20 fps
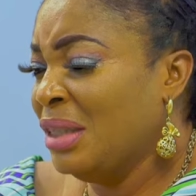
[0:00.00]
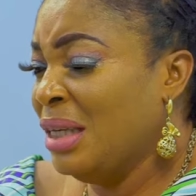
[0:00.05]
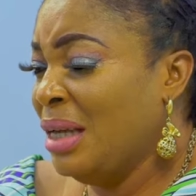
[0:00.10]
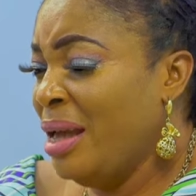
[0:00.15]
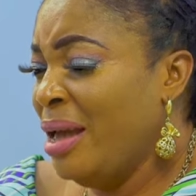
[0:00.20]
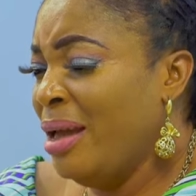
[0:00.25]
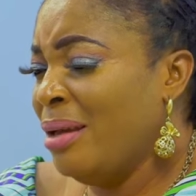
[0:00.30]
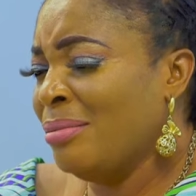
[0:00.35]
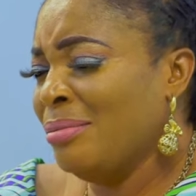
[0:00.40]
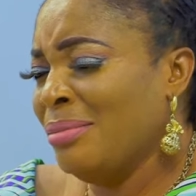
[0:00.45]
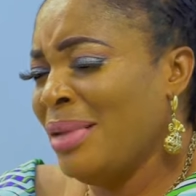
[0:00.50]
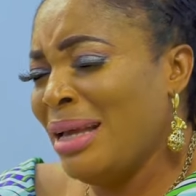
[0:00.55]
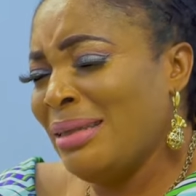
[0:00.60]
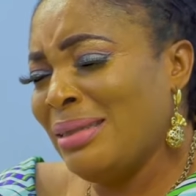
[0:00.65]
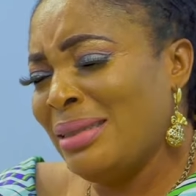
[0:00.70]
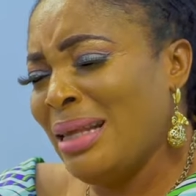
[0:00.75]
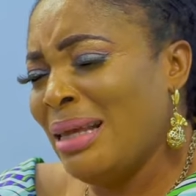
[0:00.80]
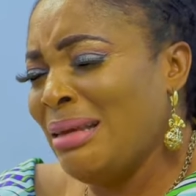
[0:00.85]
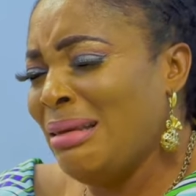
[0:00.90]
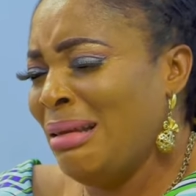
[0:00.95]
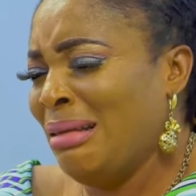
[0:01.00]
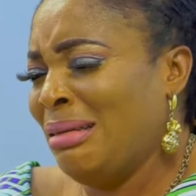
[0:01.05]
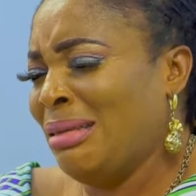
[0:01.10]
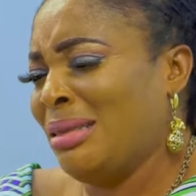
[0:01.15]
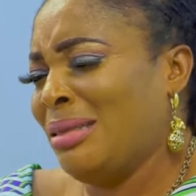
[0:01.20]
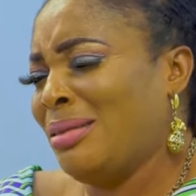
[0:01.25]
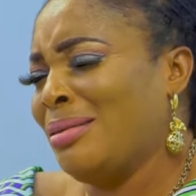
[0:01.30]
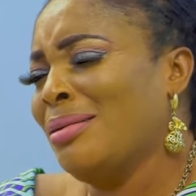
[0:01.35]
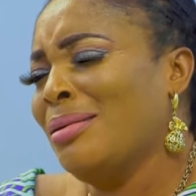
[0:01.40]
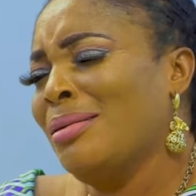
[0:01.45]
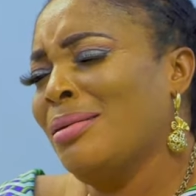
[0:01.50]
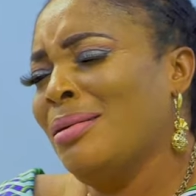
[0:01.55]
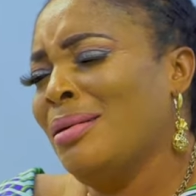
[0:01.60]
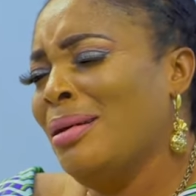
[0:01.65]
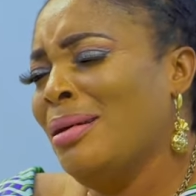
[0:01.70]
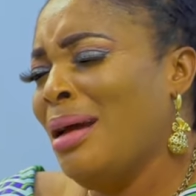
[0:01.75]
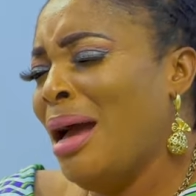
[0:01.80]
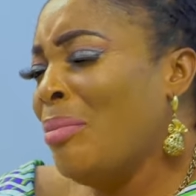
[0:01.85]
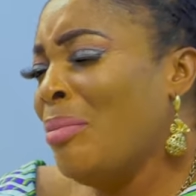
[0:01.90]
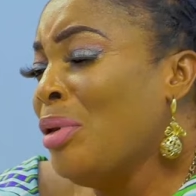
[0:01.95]
I said it.
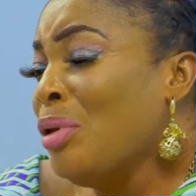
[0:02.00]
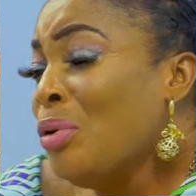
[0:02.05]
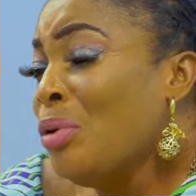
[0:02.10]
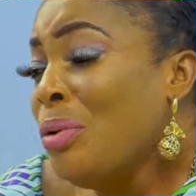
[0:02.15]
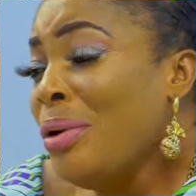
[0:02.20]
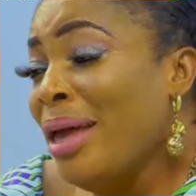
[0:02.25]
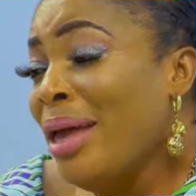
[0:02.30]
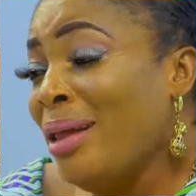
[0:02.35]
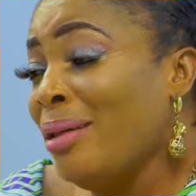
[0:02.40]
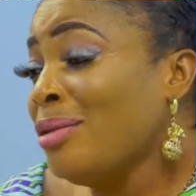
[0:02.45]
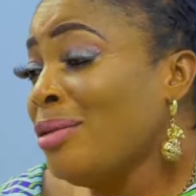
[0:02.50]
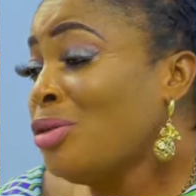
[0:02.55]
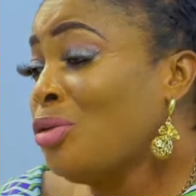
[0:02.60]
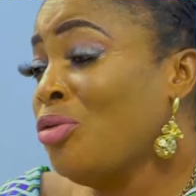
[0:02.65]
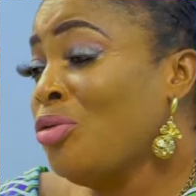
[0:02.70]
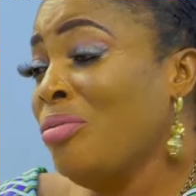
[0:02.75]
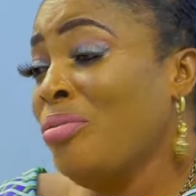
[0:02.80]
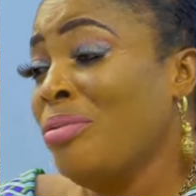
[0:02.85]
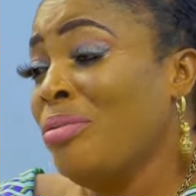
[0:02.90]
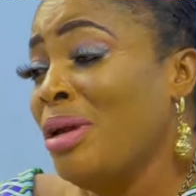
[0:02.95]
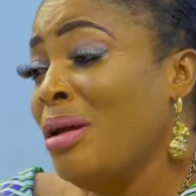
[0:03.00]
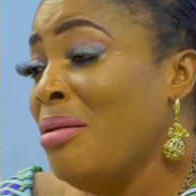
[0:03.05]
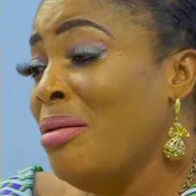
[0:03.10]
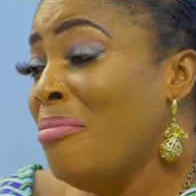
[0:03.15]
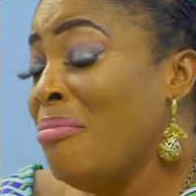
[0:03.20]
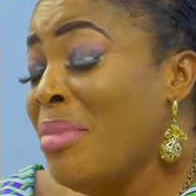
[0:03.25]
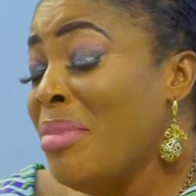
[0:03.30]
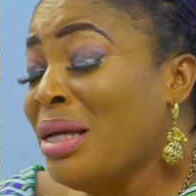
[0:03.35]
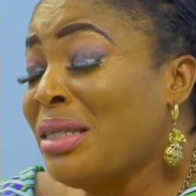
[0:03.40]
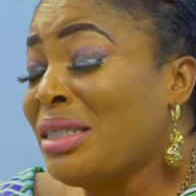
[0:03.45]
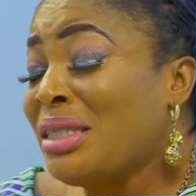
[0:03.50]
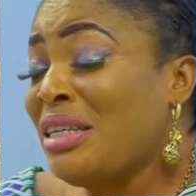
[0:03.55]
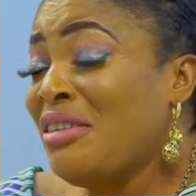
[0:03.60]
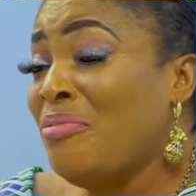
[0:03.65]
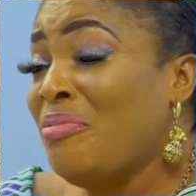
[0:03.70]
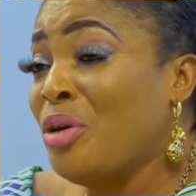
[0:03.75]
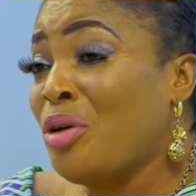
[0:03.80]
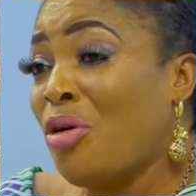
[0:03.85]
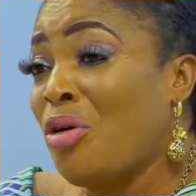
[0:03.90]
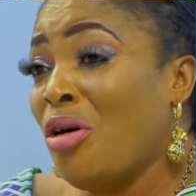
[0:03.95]
I mean, who else will make she
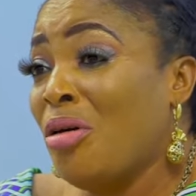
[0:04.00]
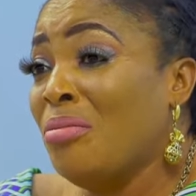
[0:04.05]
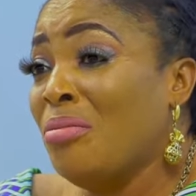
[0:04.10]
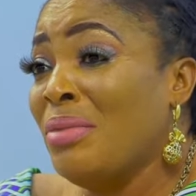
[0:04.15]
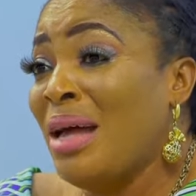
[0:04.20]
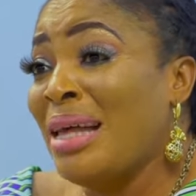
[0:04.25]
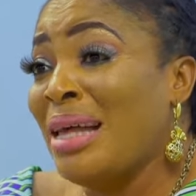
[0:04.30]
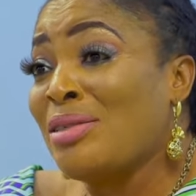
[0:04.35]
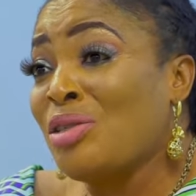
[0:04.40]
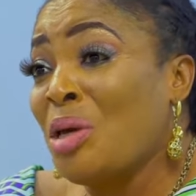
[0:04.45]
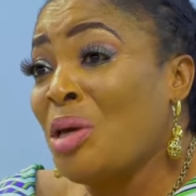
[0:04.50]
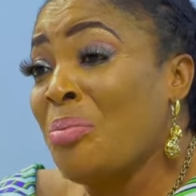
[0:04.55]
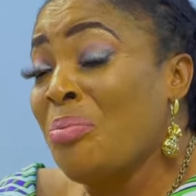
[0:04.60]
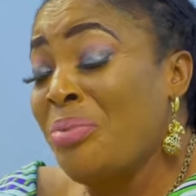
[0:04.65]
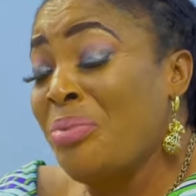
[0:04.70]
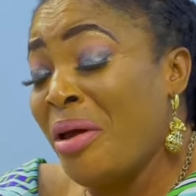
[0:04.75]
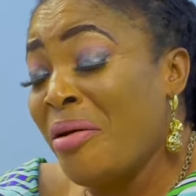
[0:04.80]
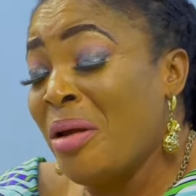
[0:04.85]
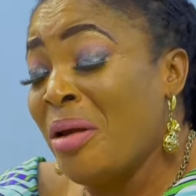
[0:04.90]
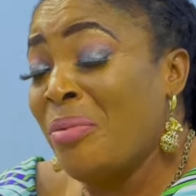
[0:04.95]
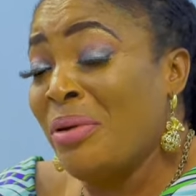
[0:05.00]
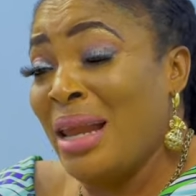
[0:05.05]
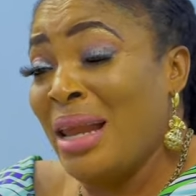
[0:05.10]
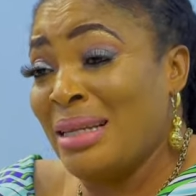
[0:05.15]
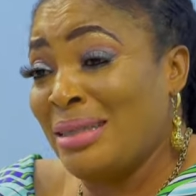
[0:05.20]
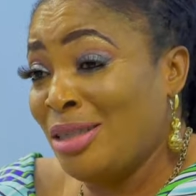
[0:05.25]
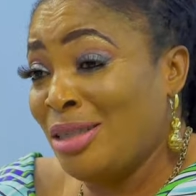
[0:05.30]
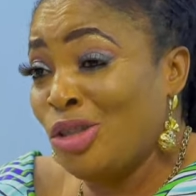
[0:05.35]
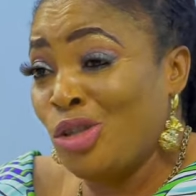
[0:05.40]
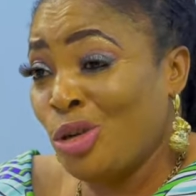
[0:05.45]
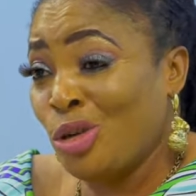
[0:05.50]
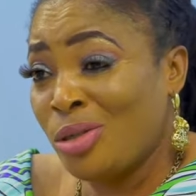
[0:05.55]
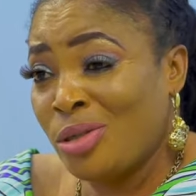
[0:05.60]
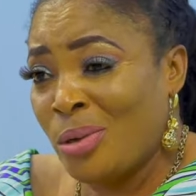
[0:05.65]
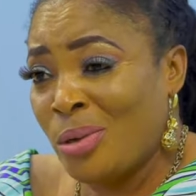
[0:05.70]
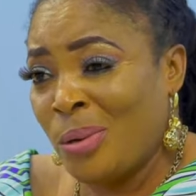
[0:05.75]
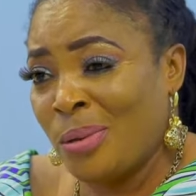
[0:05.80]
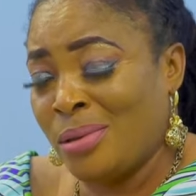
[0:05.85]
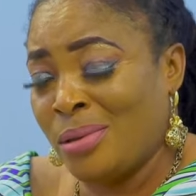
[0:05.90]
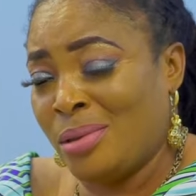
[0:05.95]
become as unbearable as she
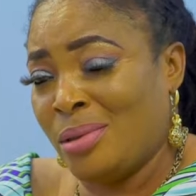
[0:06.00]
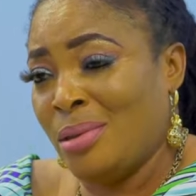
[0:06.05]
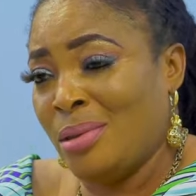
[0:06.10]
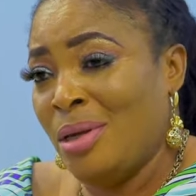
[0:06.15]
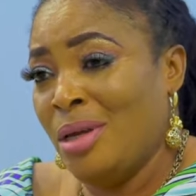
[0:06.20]
just got,